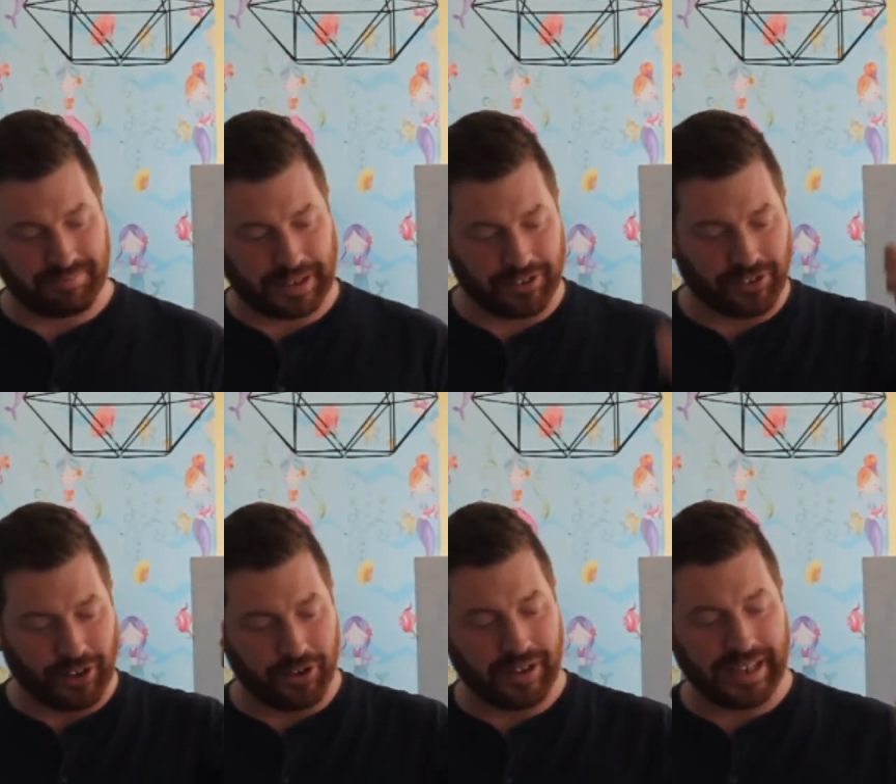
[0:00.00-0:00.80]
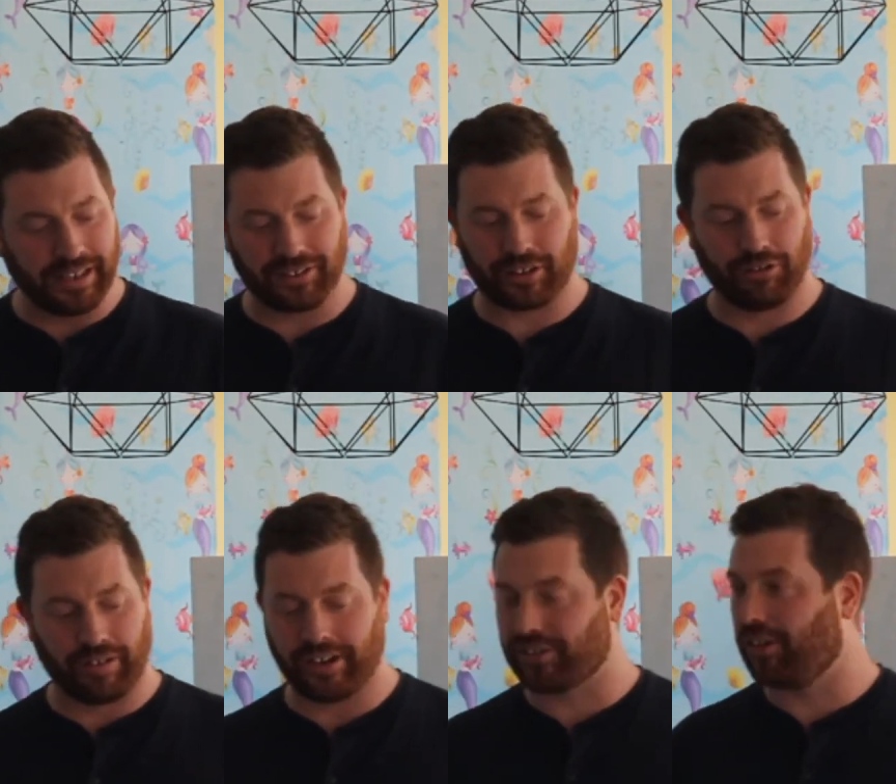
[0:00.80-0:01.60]
Because though he is
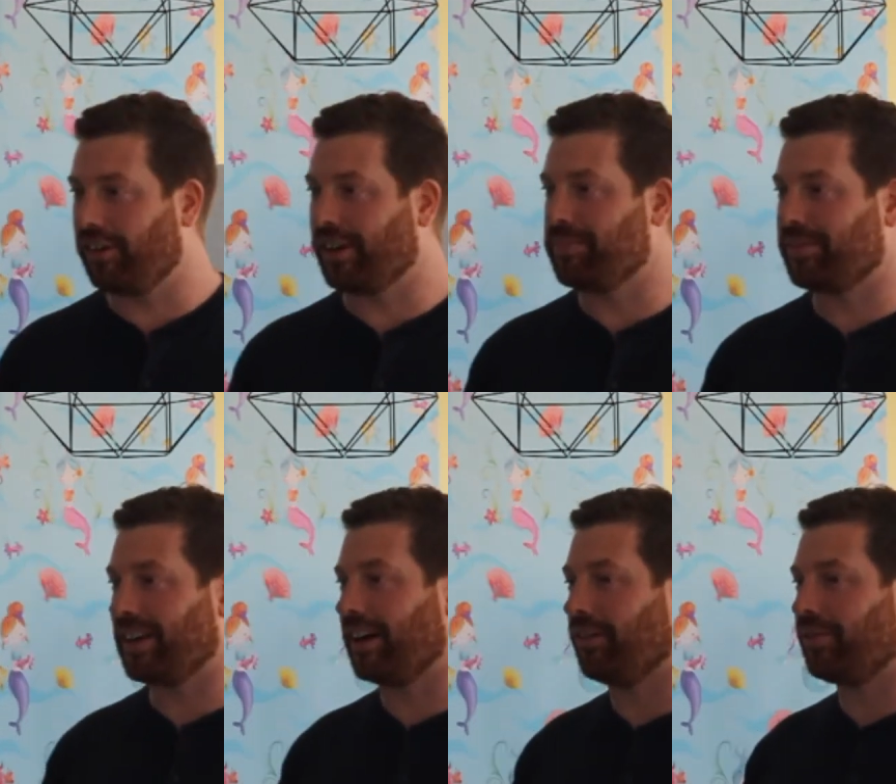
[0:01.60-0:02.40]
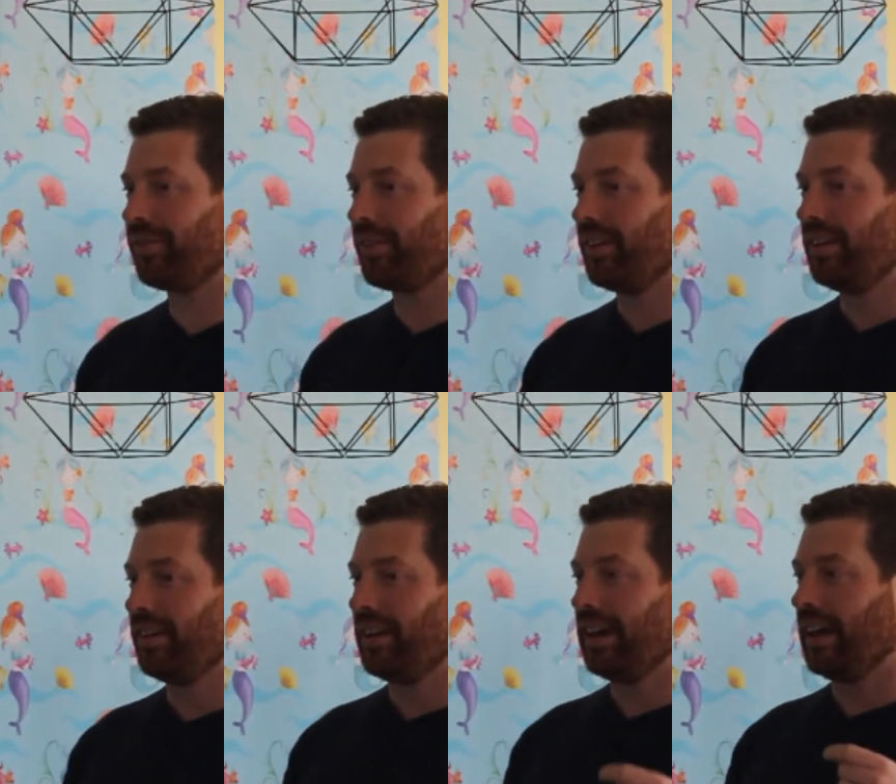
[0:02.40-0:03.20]
glorious God himself,
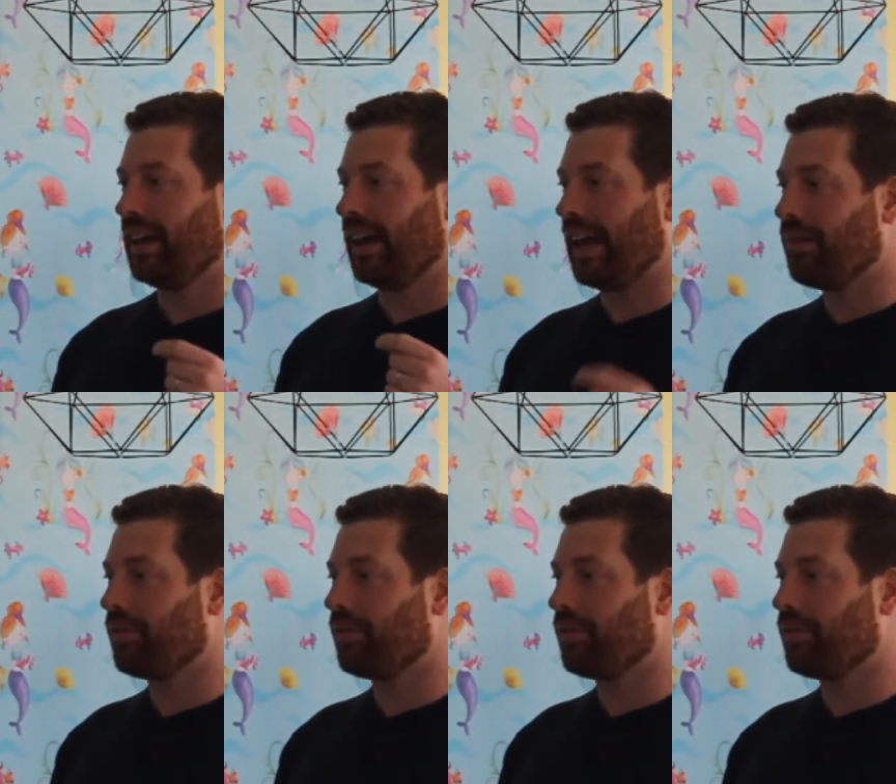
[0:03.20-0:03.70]
he